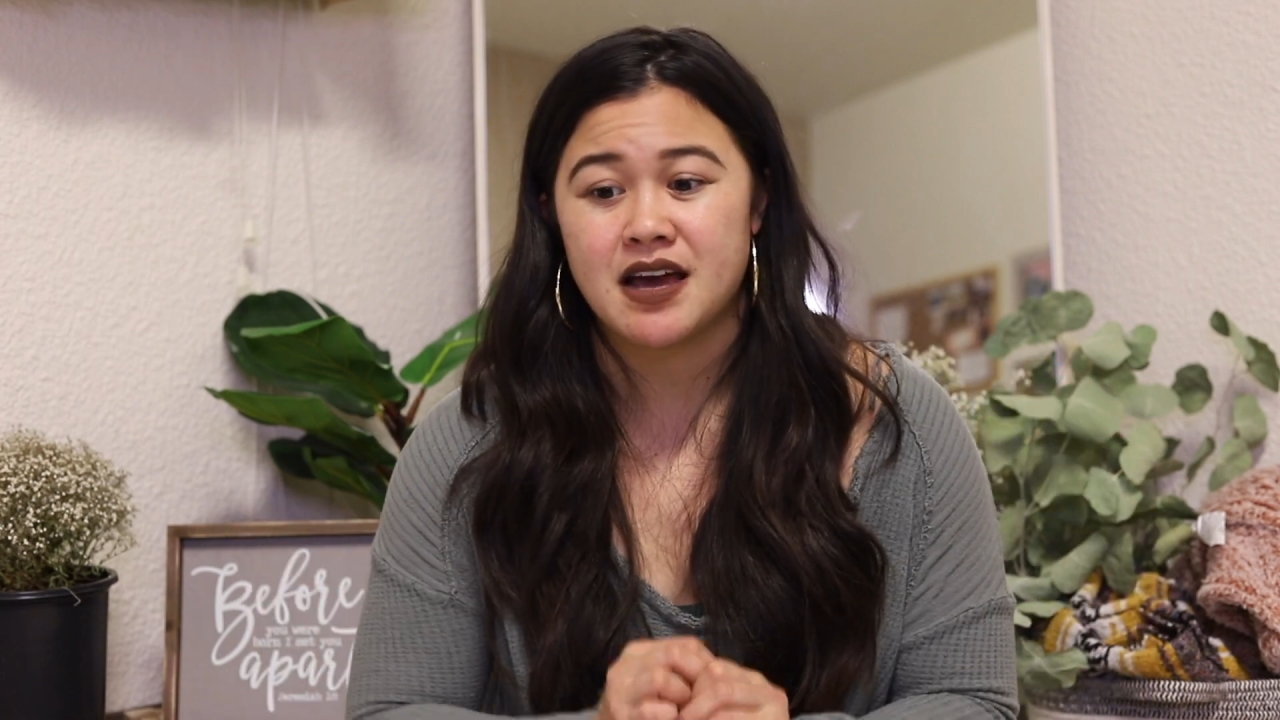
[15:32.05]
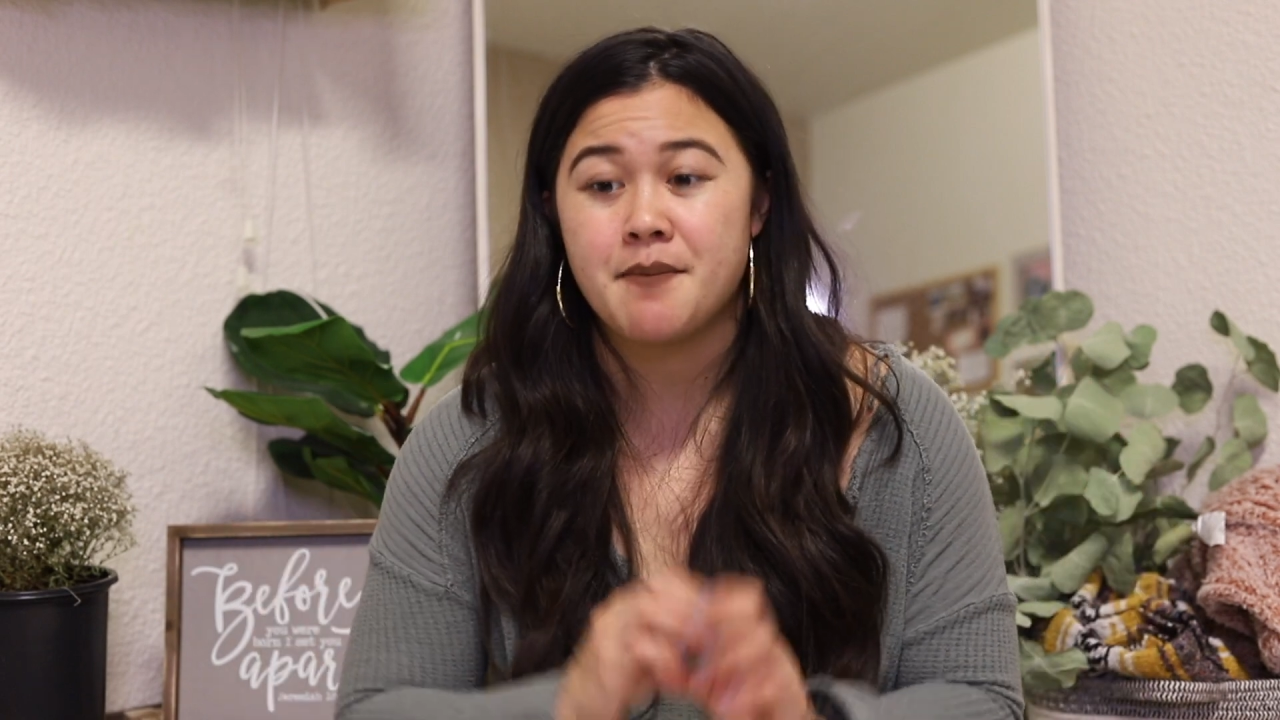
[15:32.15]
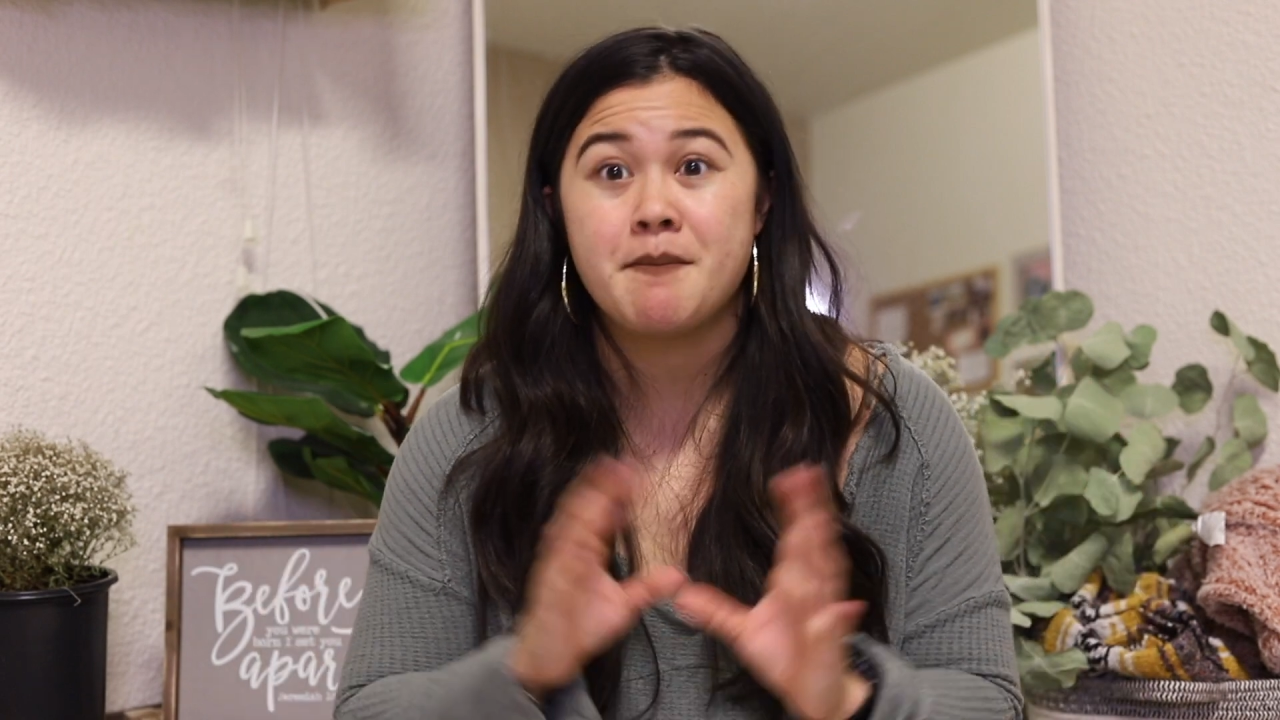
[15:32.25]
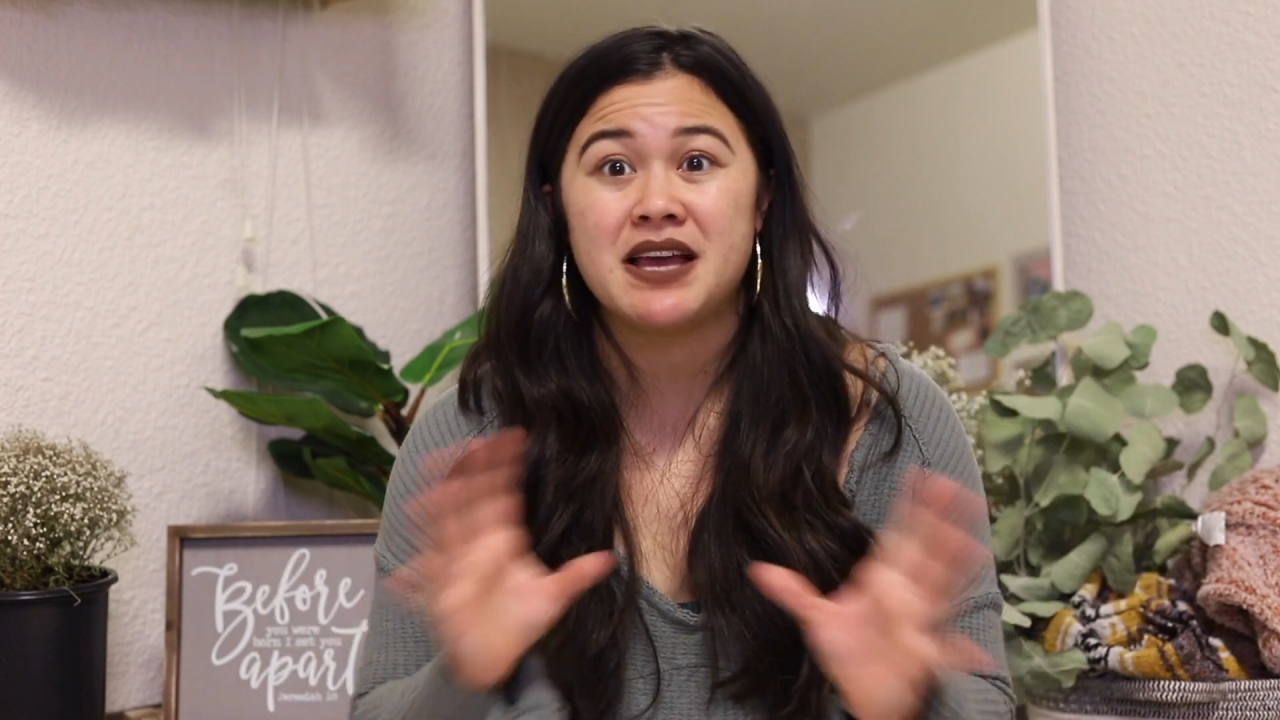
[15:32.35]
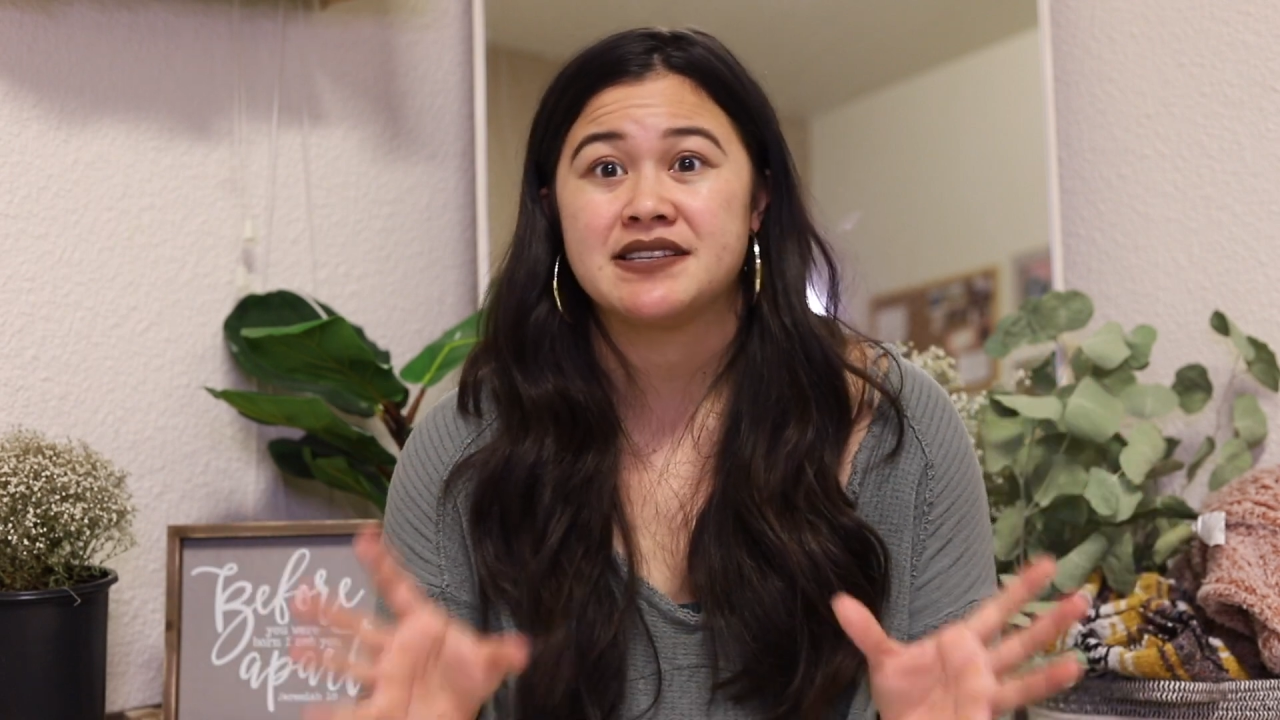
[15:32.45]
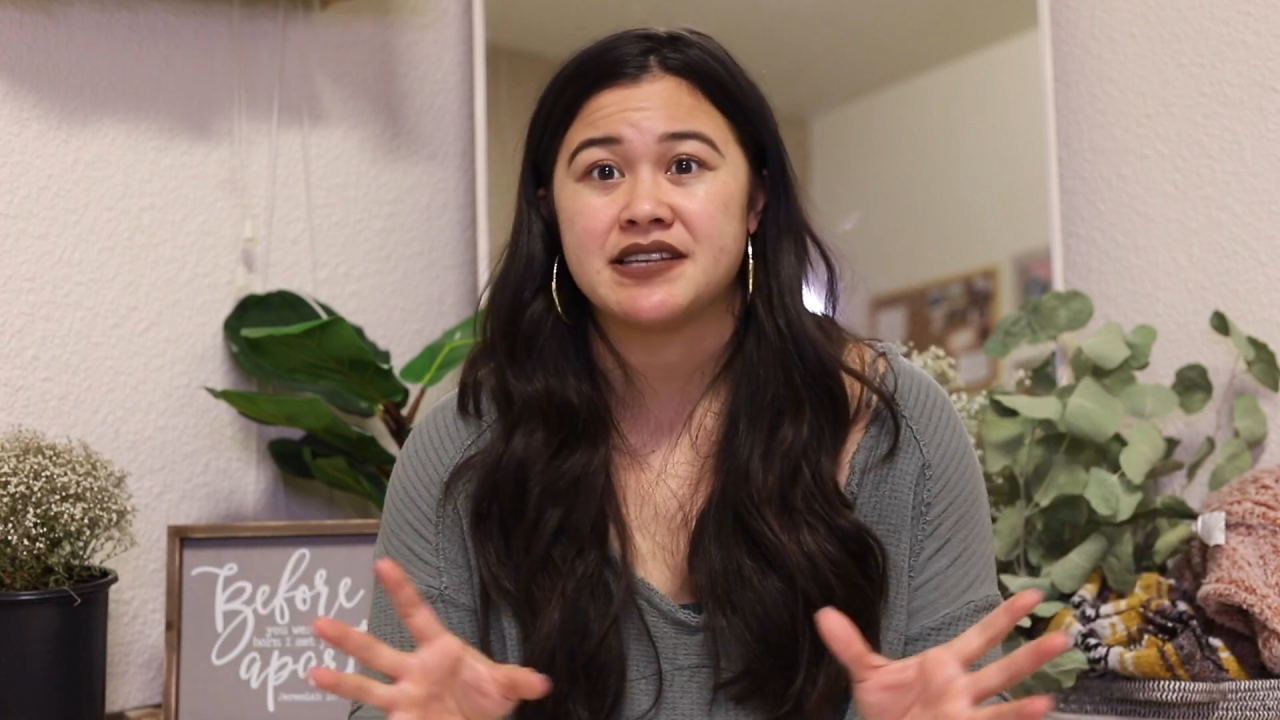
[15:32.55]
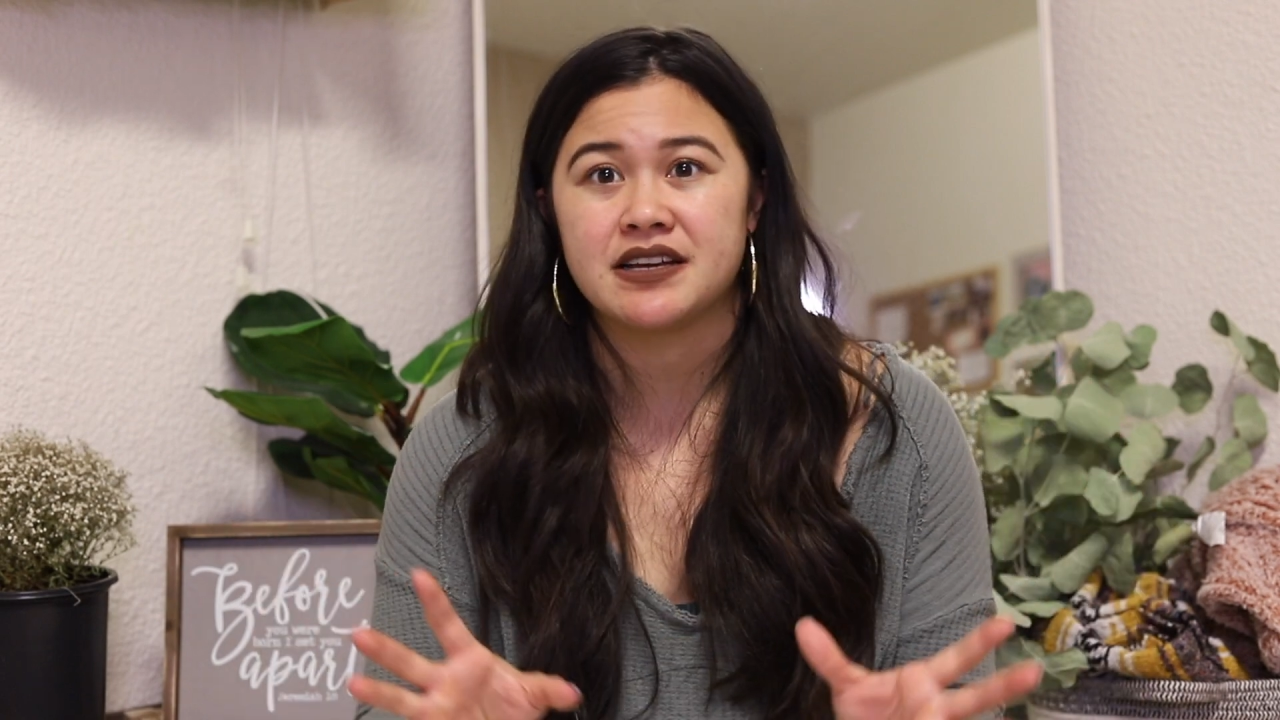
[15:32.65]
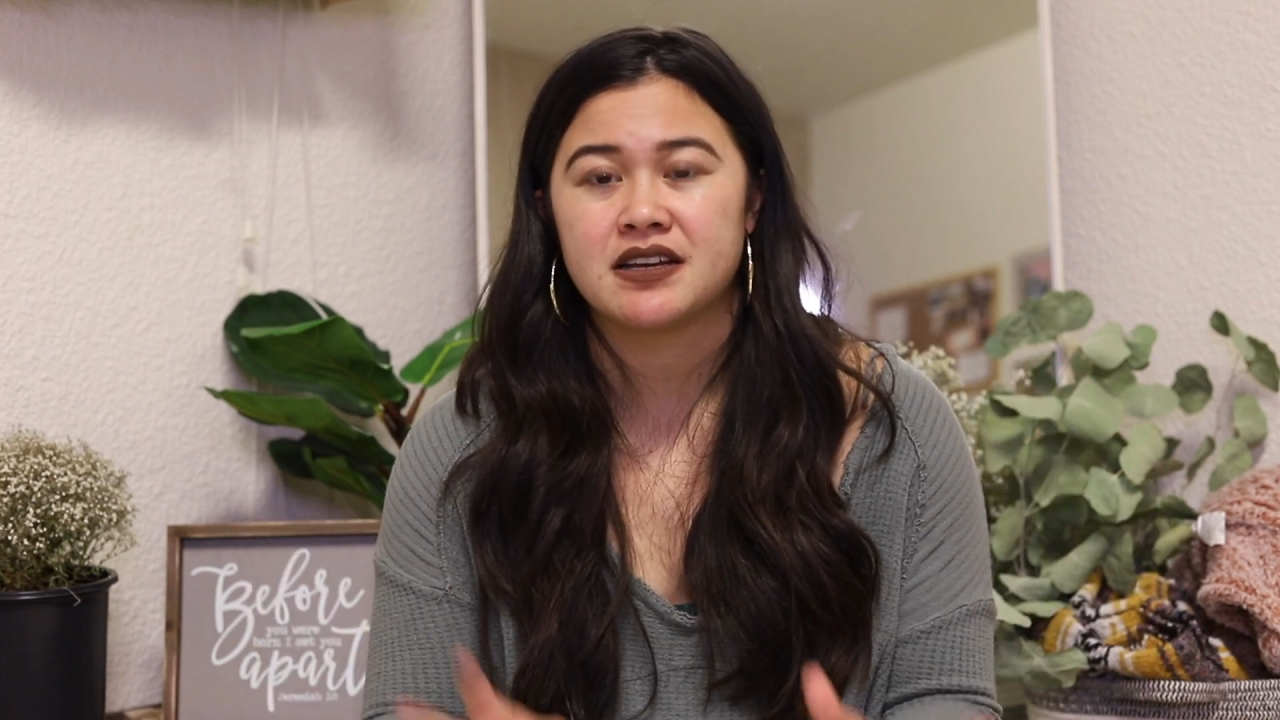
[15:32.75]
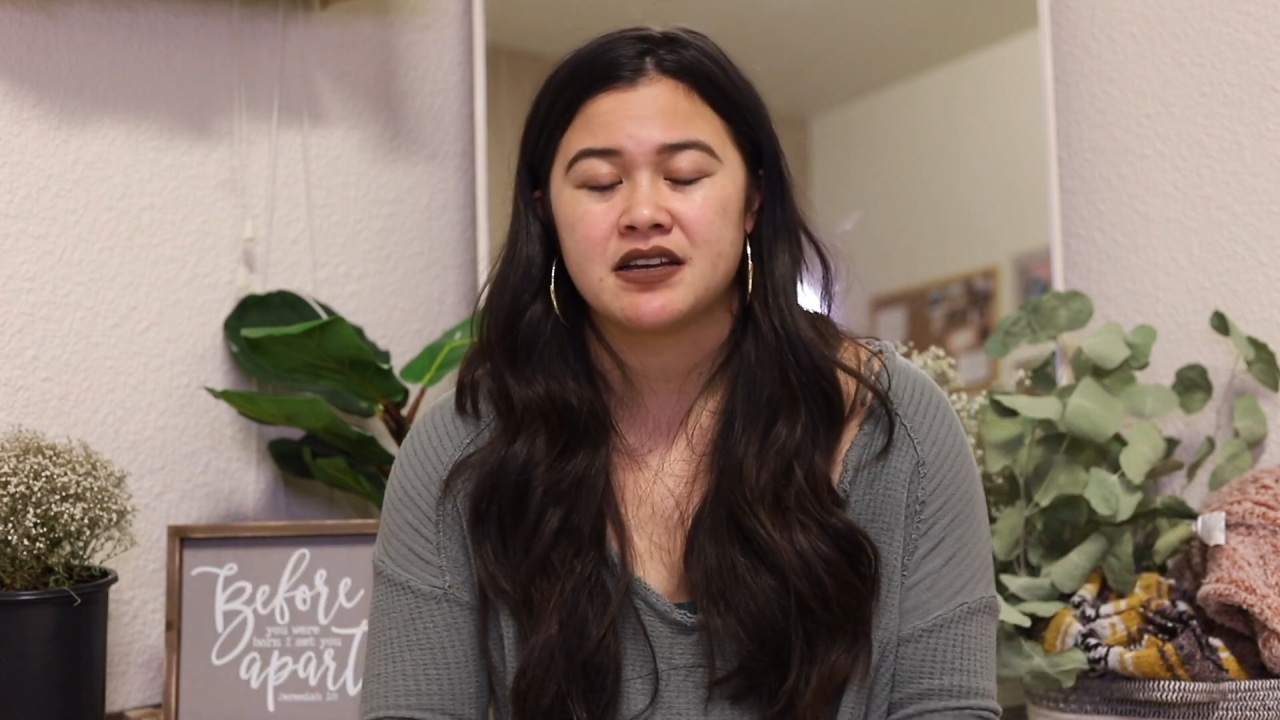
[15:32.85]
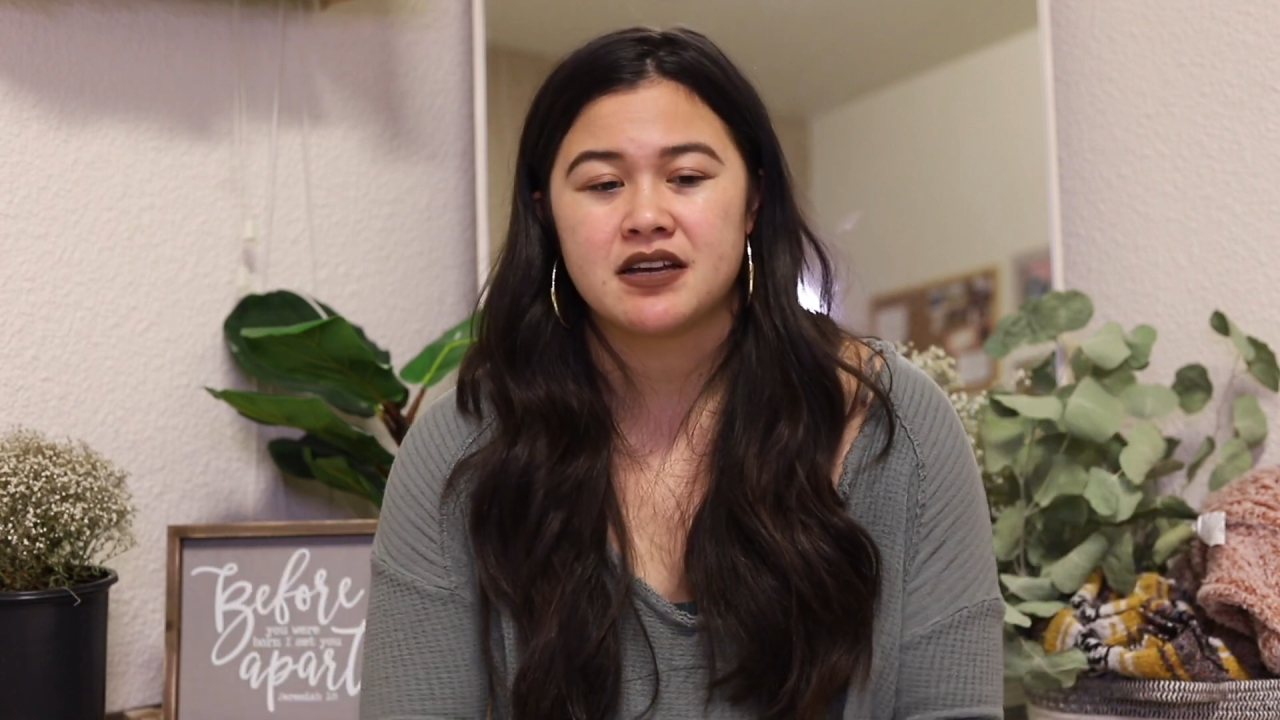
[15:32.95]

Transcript: amazing.